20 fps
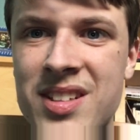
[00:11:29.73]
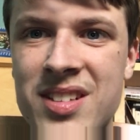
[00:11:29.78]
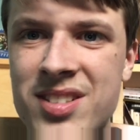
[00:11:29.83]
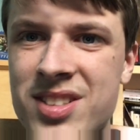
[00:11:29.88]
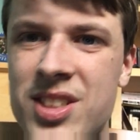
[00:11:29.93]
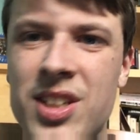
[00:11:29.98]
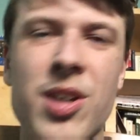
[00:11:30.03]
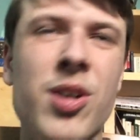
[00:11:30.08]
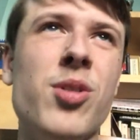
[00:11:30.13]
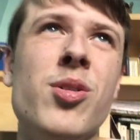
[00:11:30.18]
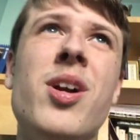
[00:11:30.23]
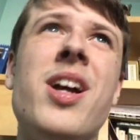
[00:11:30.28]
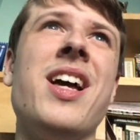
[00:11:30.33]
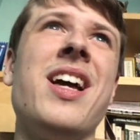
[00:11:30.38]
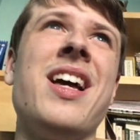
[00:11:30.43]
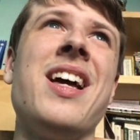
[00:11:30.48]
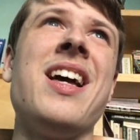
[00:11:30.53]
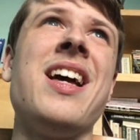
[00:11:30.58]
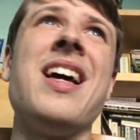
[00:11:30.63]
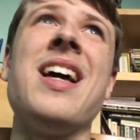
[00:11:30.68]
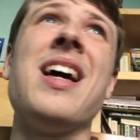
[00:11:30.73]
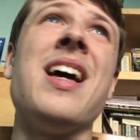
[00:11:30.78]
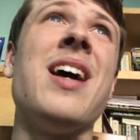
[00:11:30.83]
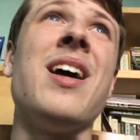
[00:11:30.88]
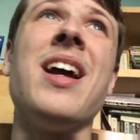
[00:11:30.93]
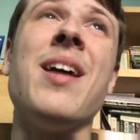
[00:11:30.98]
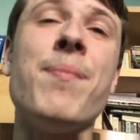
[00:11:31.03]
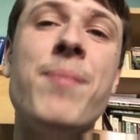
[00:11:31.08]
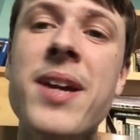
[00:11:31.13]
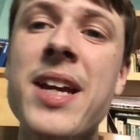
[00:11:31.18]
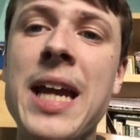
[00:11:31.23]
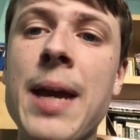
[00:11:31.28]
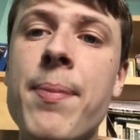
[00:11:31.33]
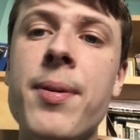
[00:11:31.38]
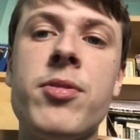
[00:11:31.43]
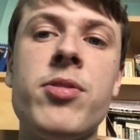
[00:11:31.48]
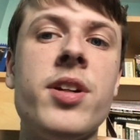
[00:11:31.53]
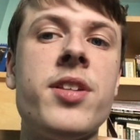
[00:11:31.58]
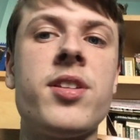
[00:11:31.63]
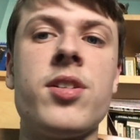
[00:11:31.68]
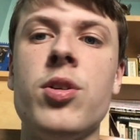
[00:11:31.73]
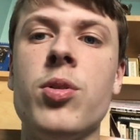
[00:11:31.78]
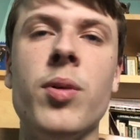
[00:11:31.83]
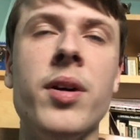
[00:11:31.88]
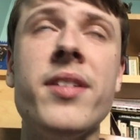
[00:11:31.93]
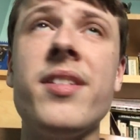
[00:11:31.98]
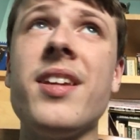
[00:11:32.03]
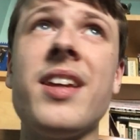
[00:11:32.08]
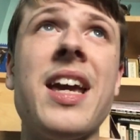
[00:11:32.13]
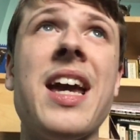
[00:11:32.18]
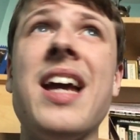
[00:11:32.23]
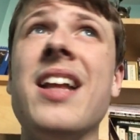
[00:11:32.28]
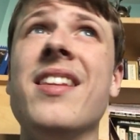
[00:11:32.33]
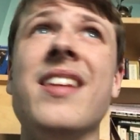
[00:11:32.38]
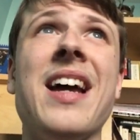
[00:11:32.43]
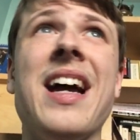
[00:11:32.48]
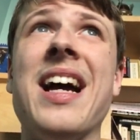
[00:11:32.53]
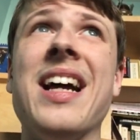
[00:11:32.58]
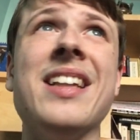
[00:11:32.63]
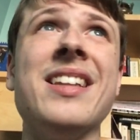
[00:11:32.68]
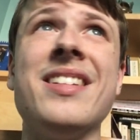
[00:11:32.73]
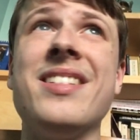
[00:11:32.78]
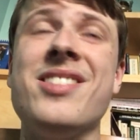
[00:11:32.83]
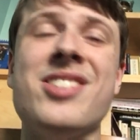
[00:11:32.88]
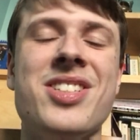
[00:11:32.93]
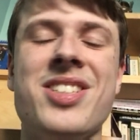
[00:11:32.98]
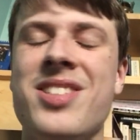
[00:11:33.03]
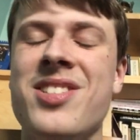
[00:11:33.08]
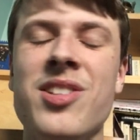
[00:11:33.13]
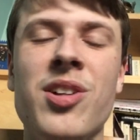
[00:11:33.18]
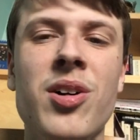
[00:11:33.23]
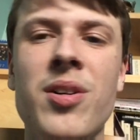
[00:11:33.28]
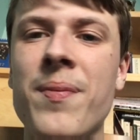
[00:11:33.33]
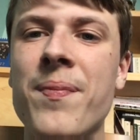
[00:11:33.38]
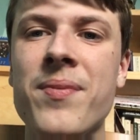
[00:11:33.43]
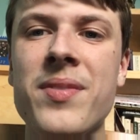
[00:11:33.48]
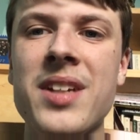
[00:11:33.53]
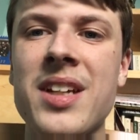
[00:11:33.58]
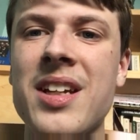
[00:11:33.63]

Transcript: So, being hypocritical once again, and just not